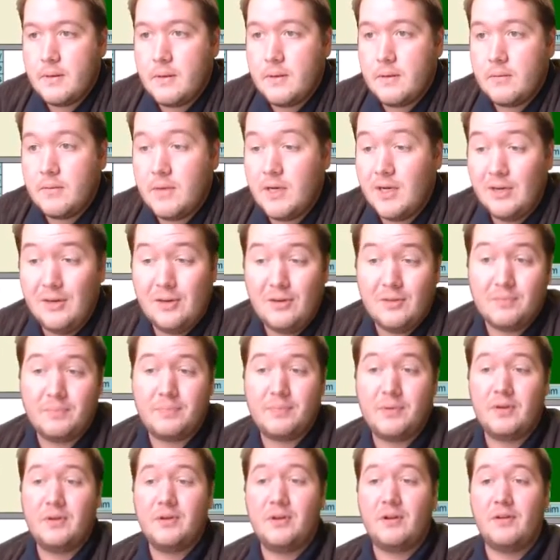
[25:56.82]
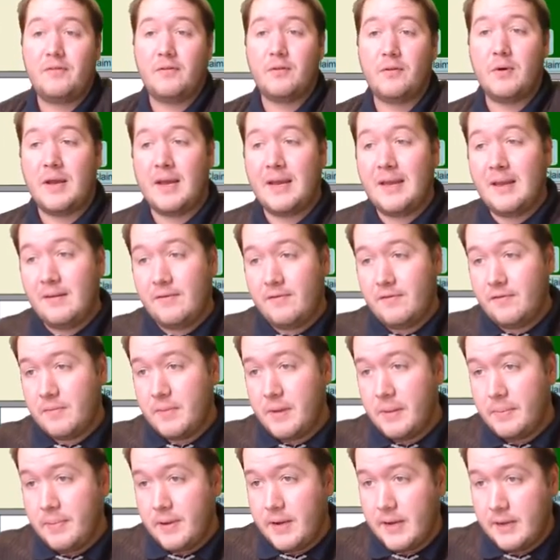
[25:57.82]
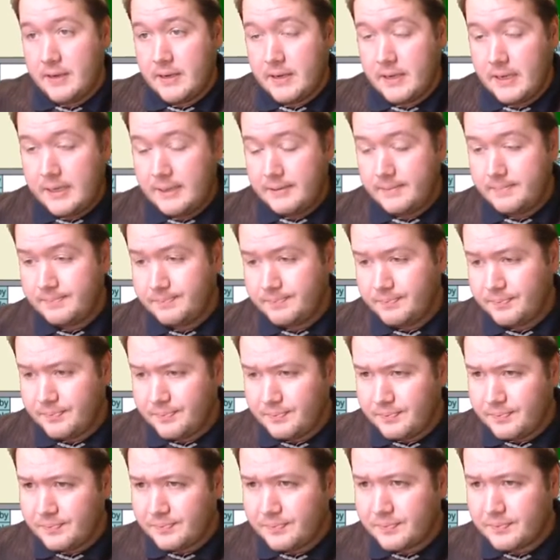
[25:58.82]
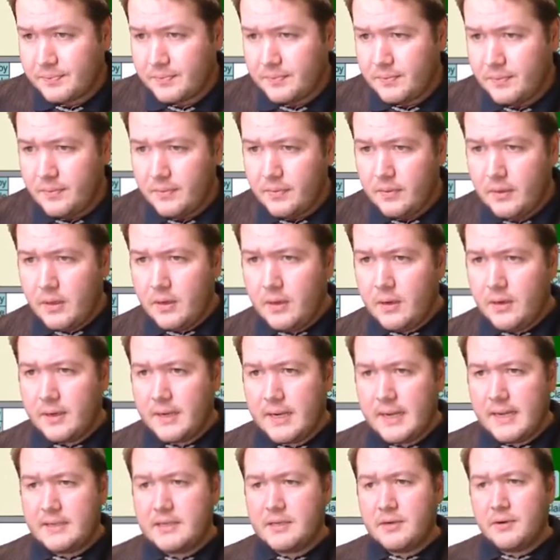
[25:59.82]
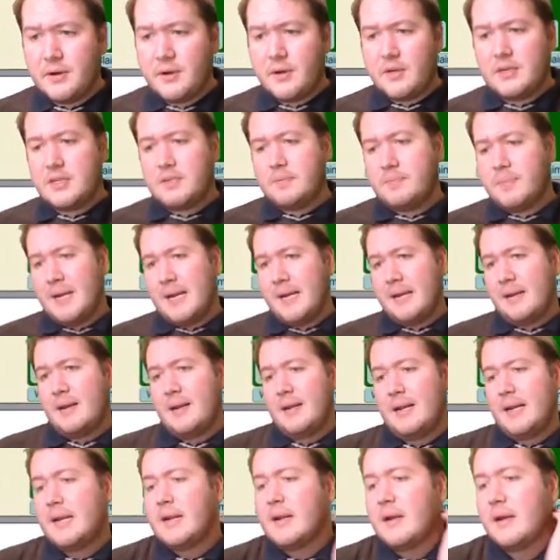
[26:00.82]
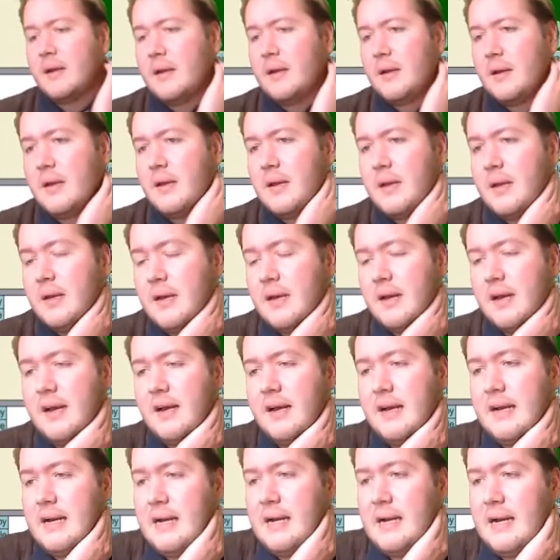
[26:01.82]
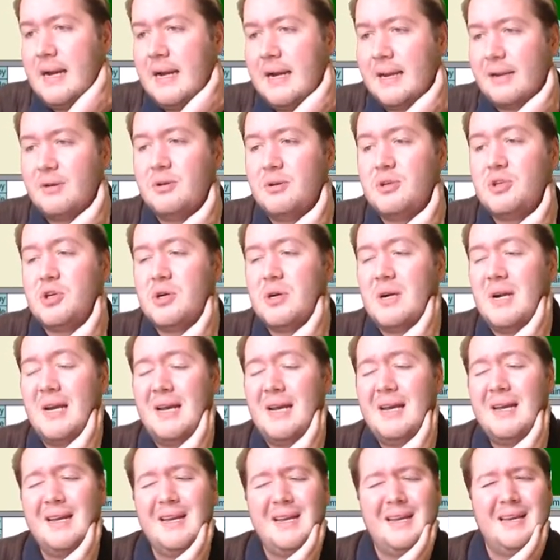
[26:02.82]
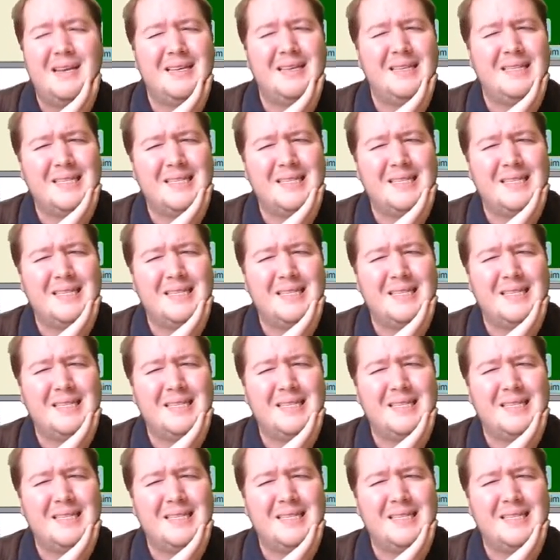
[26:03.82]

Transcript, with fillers: Oh, beautiful hand from my partner here. Okay, so we got a spade lead. Uh, I could try and